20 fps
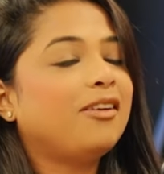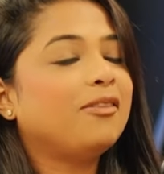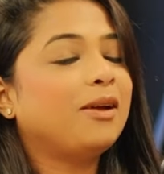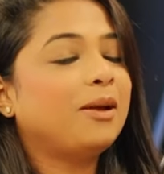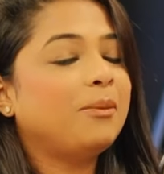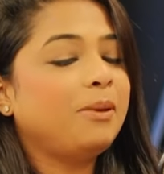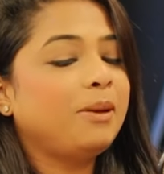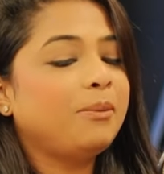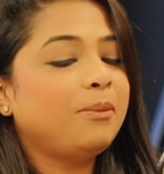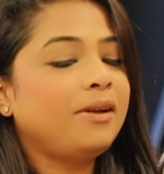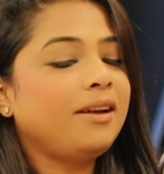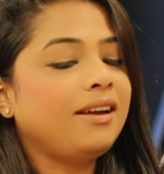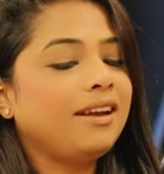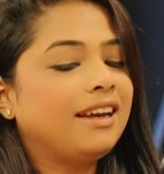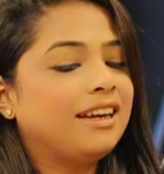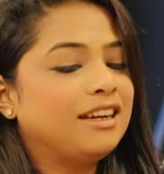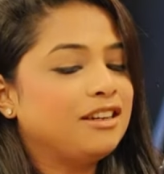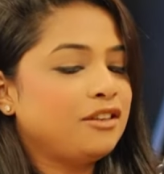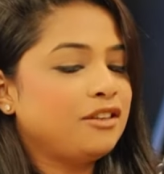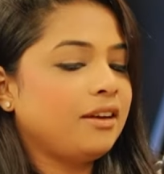when people
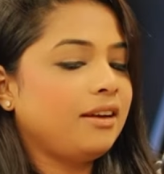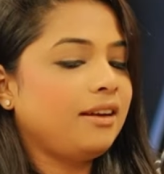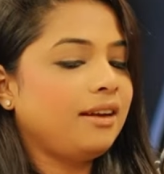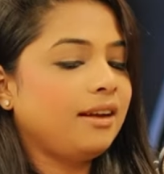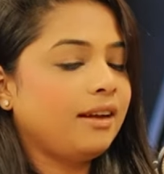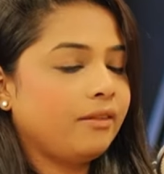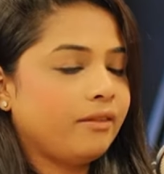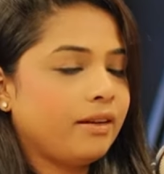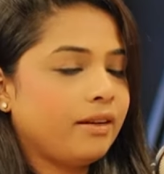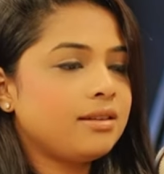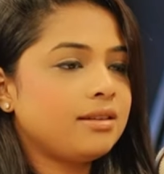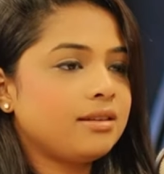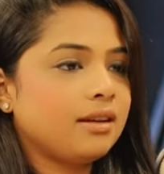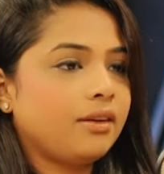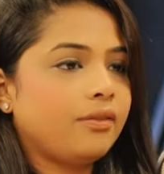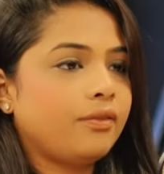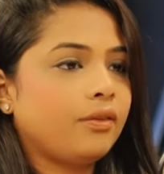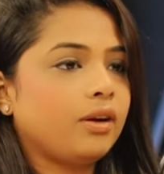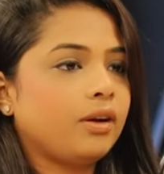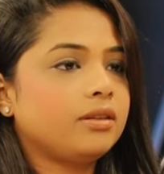initially
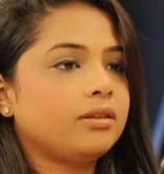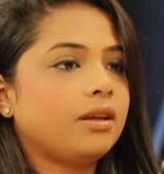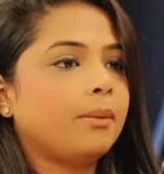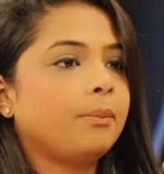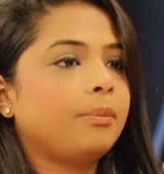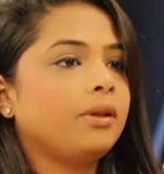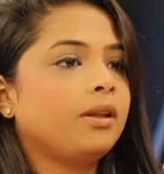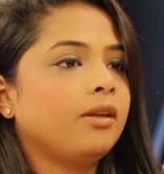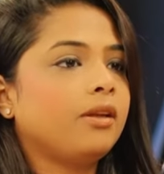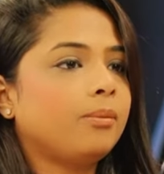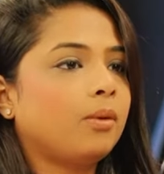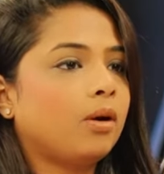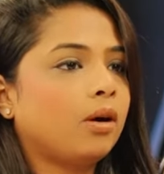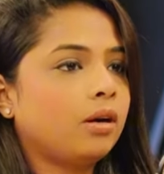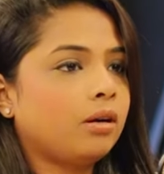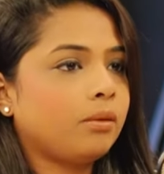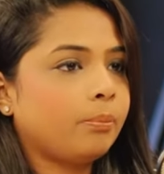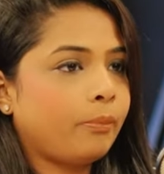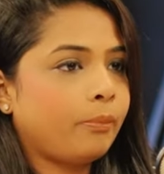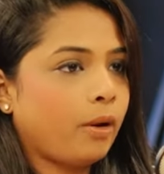invested for example they
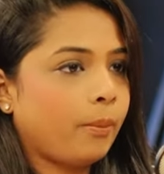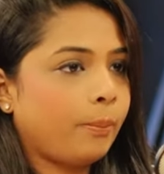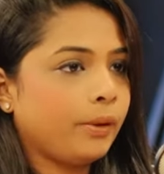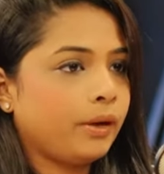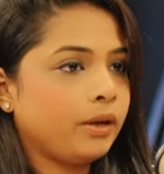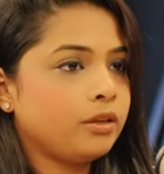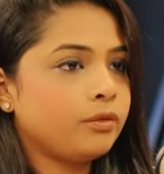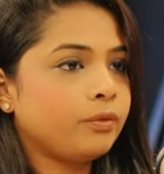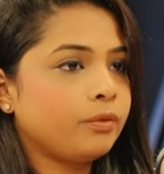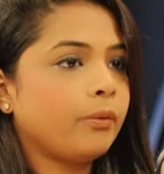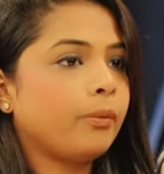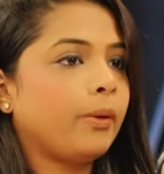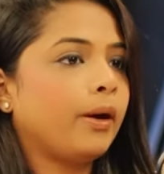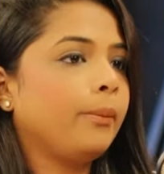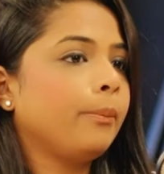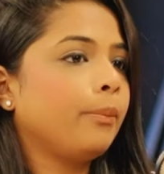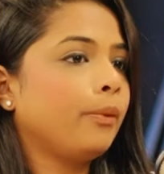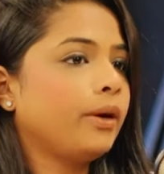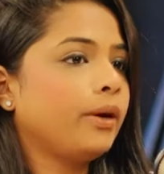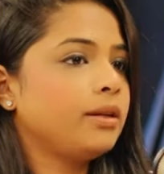bought properties for
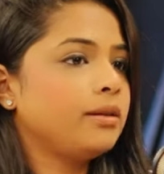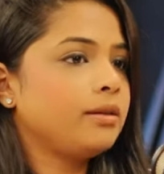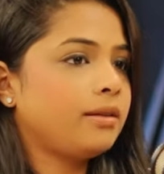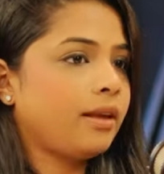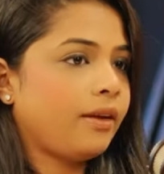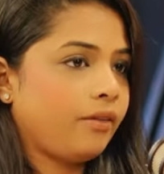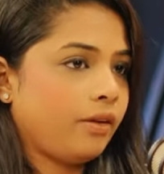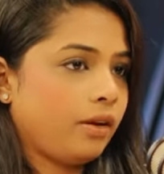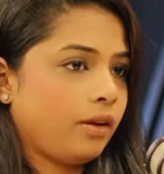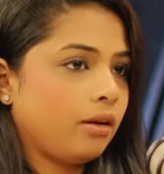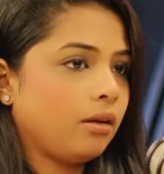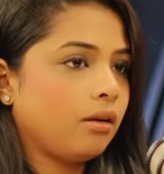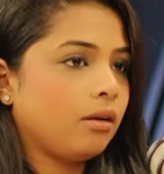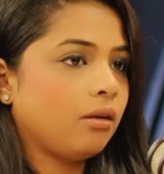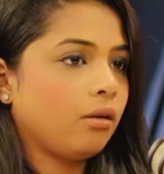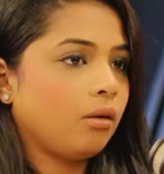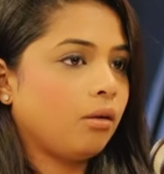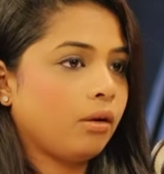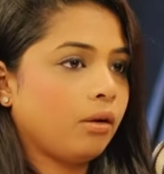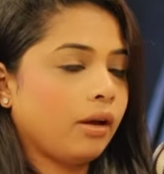
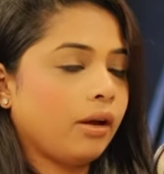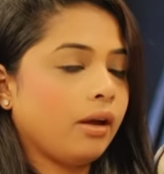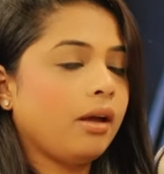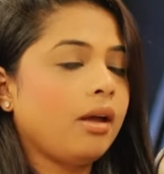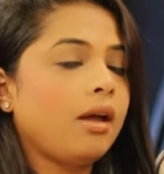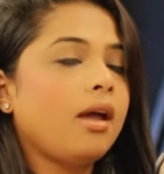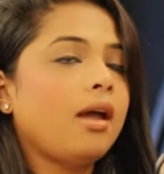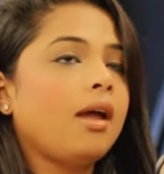1.7 okay